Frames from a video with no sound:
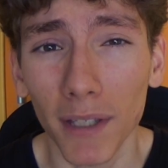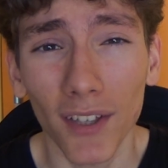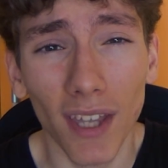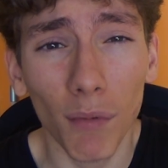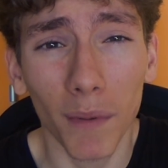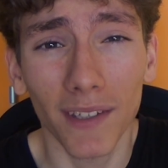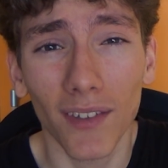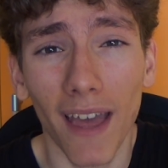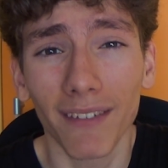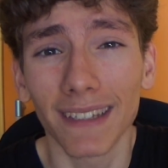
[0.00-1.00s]
because everyone is
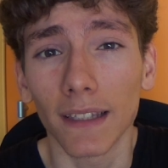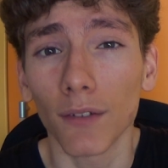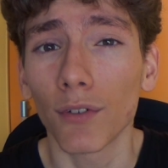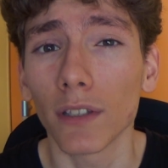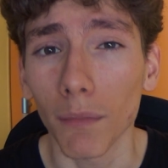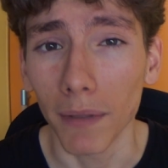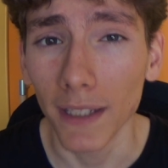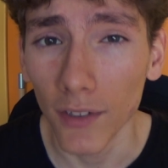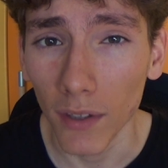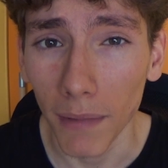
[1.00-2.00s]
having different
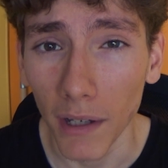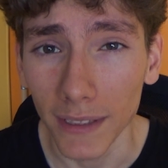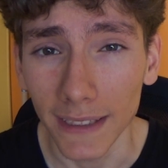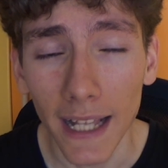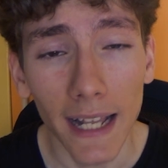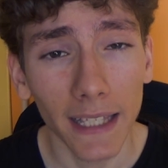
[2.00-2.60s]
opinions about it.